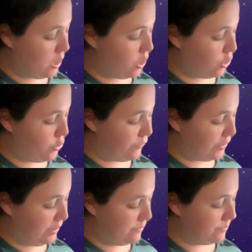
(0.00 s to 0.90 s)

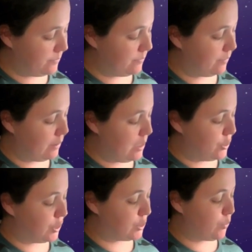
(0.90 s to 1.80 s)
Over
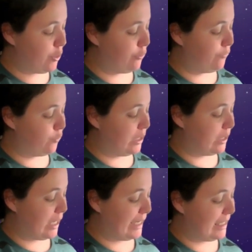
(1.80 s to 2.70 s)
the square root of
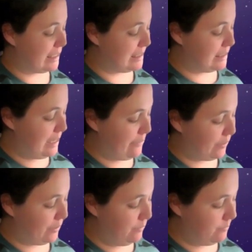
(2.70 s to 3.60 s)
49 is
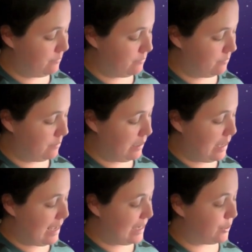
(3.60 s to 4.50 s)
7.
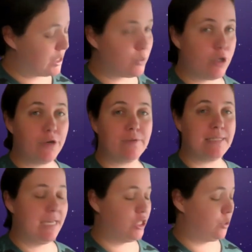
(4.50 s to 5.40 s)
And the square root of
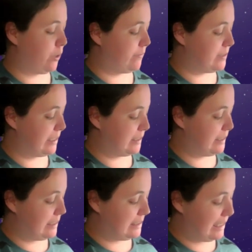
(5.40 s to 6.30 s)
z to the power of 6
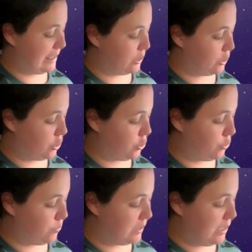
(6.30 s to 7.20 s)
is z
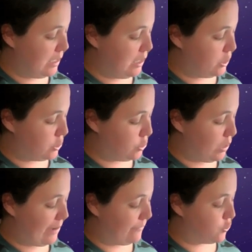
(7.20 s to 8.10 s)
cubed. So I
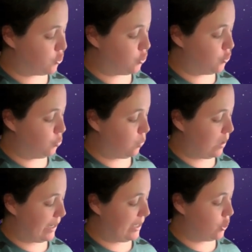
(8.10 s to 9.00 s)
have
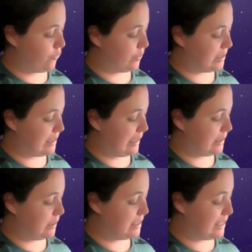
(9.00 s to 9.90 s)
2y over
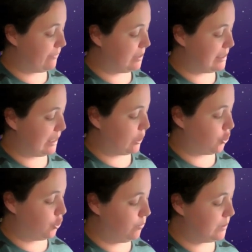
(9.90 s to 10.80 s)
7z
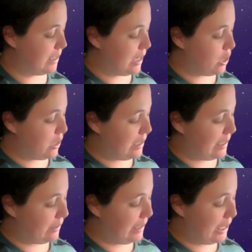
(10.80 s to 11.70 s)
cubed
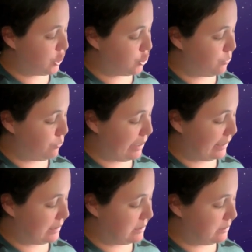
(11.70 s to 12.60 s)
in each
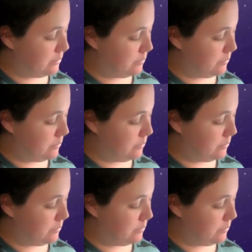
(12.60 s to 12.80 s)
bracket.